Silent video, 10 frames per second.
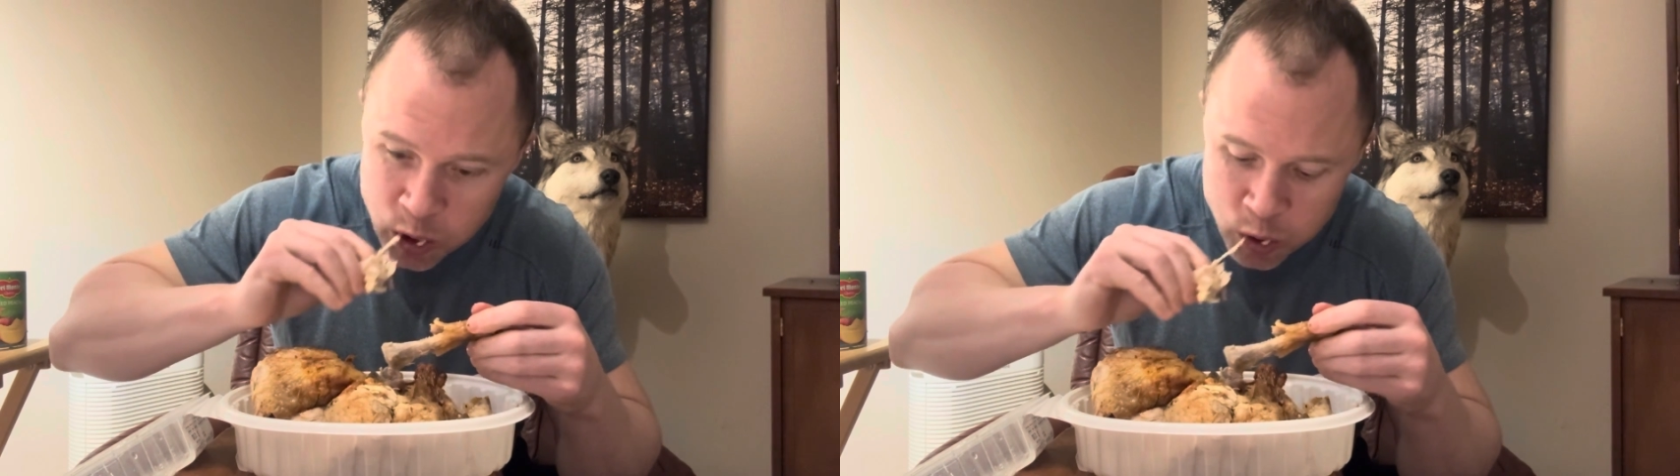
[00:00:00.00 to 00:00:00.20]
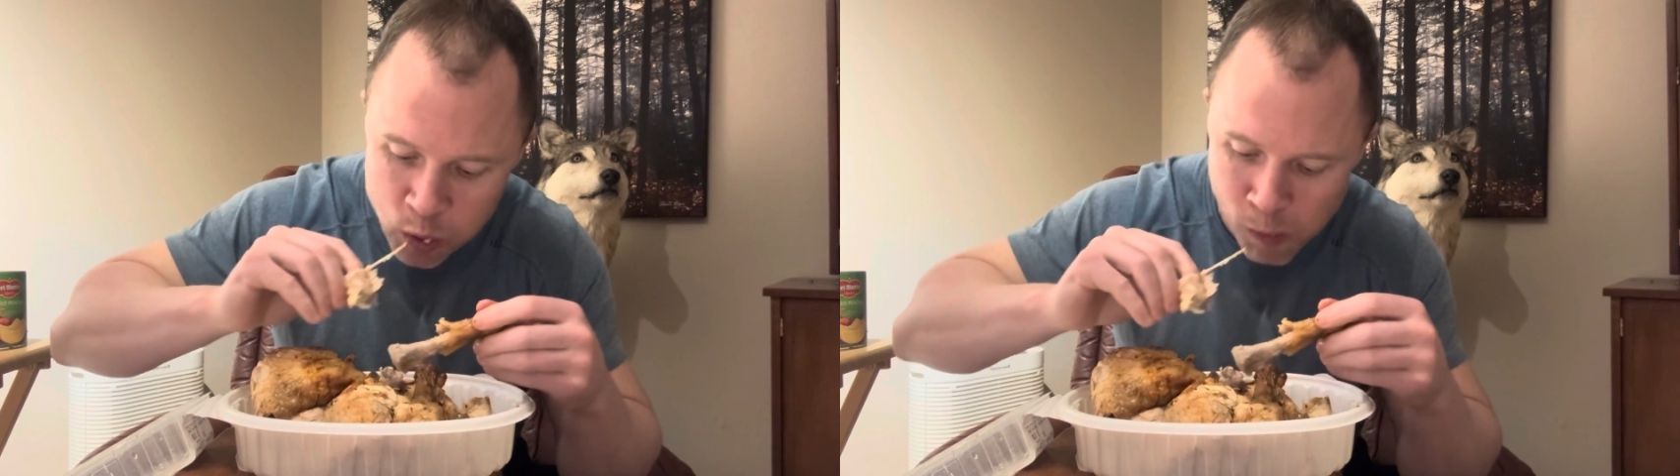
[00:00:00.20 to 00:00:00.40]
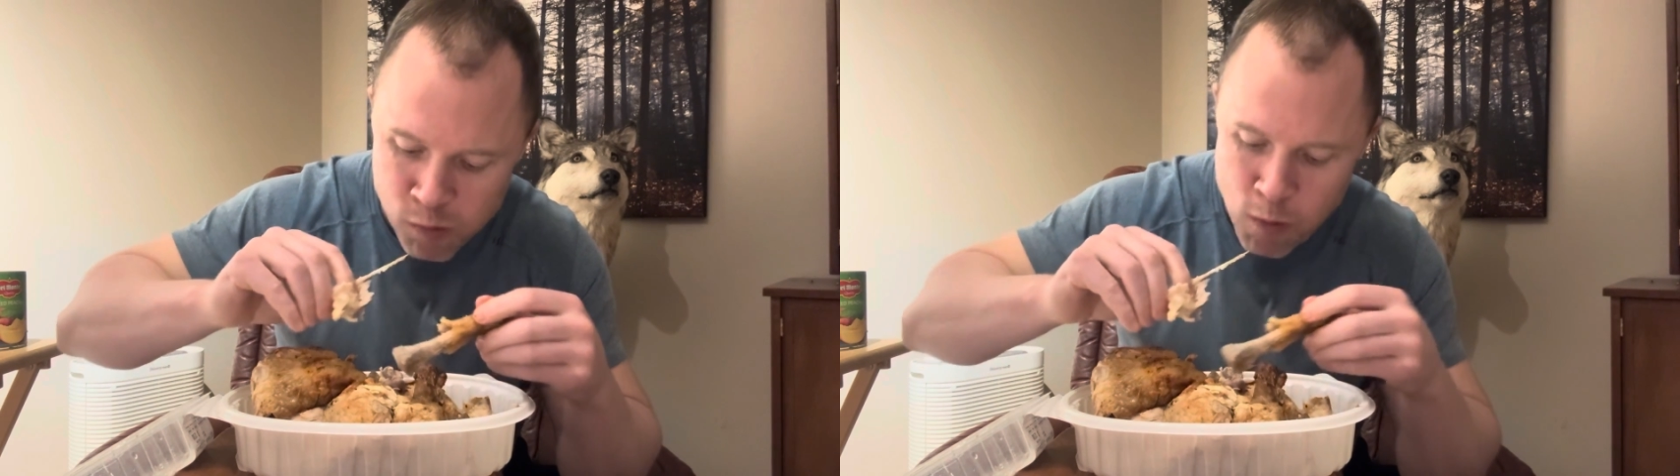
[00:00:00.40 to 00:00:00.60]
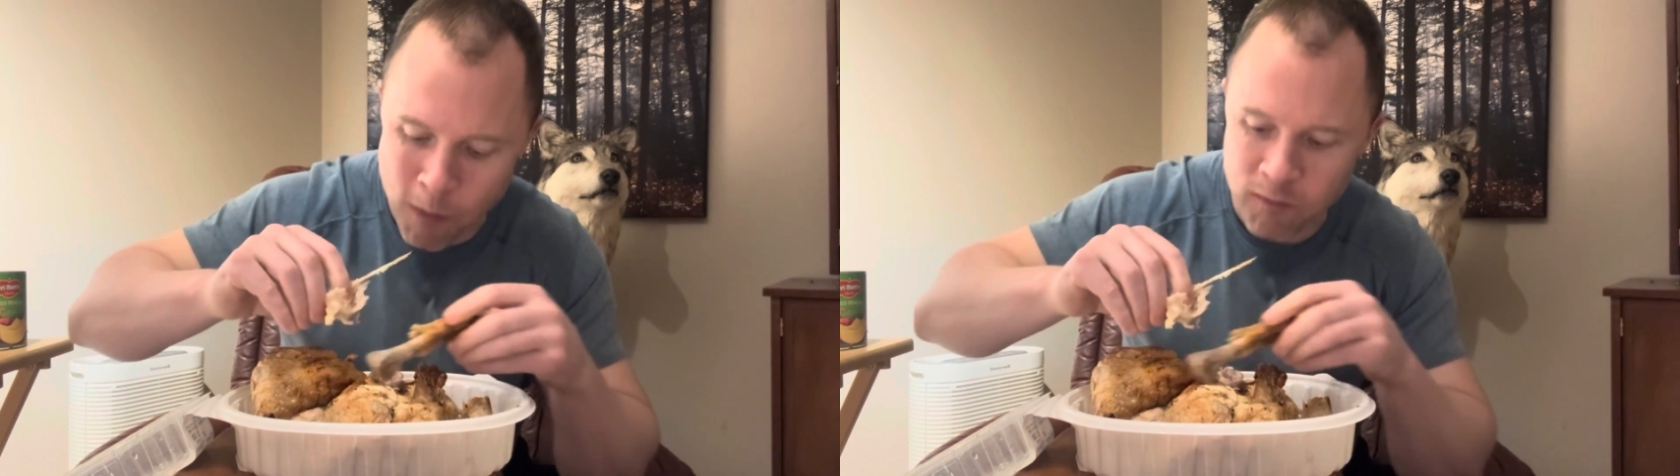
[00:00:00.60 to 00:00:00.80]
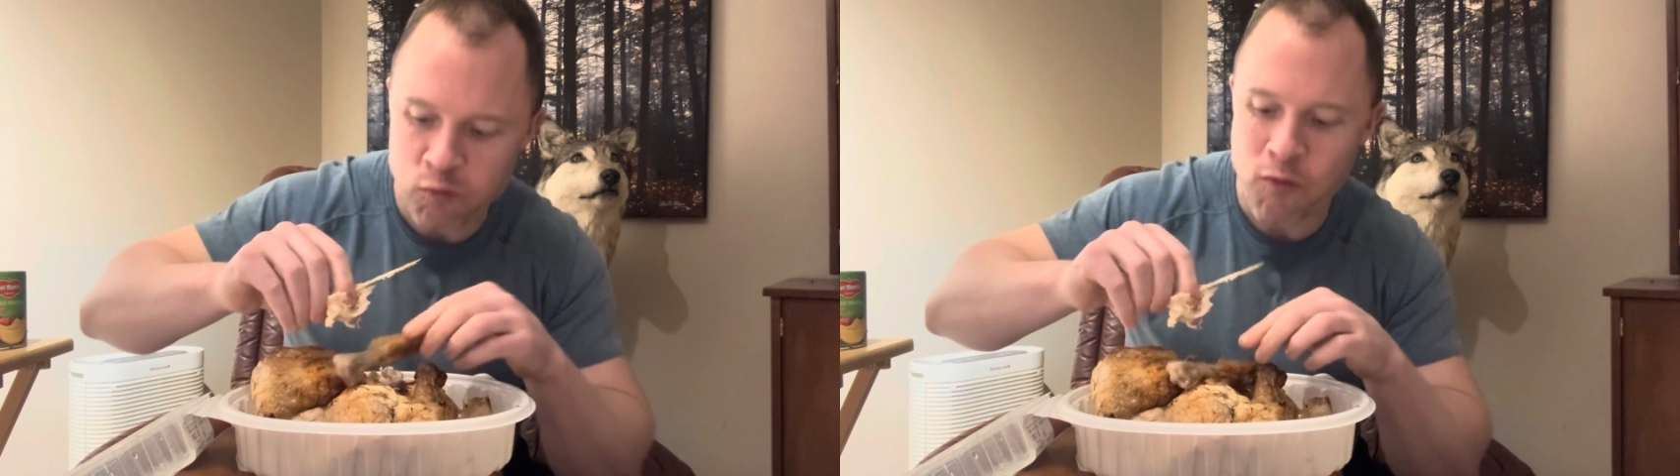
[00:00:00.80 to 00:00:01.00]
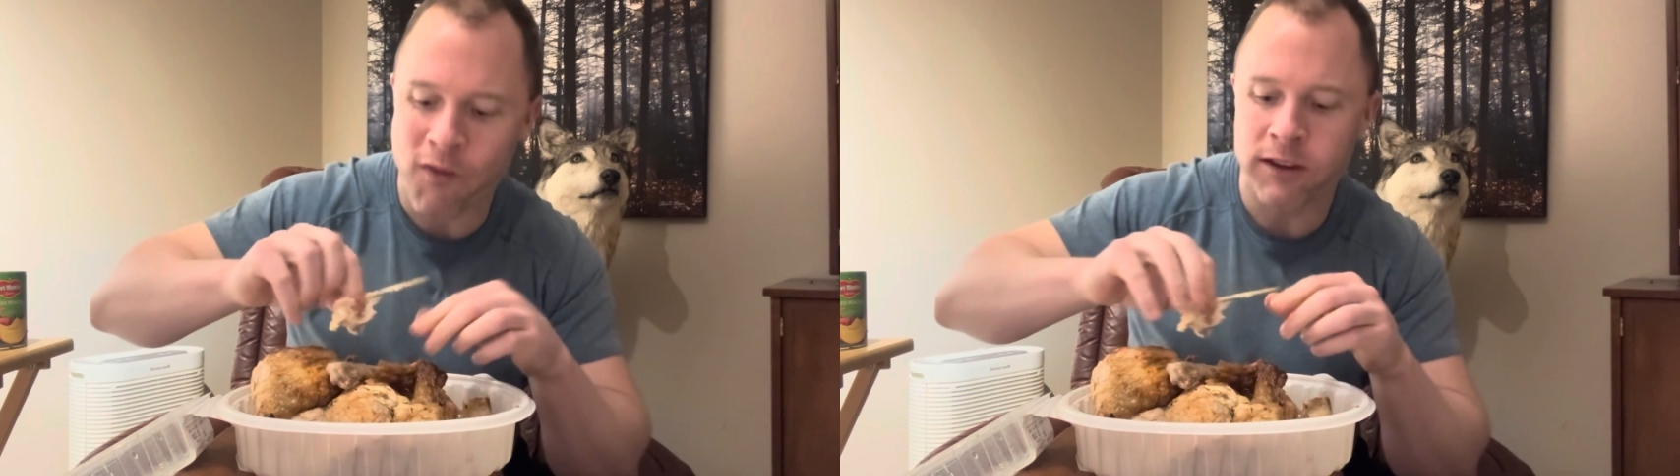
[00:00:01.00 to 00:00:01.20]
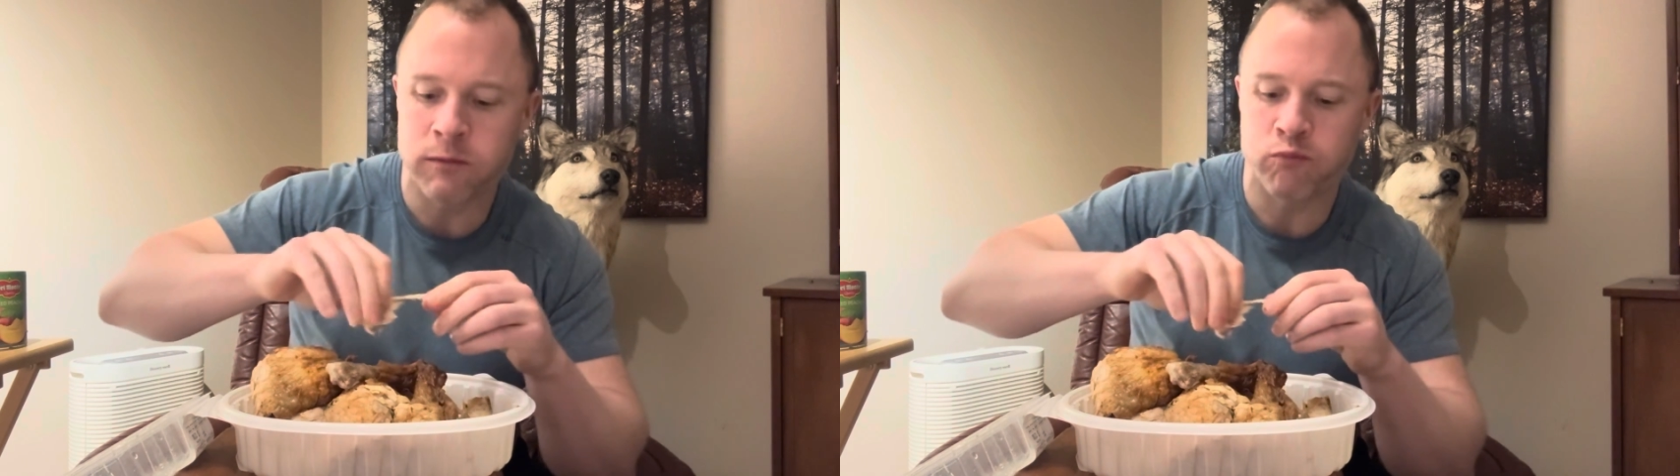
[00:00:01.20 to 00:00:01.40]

for reverse dieting.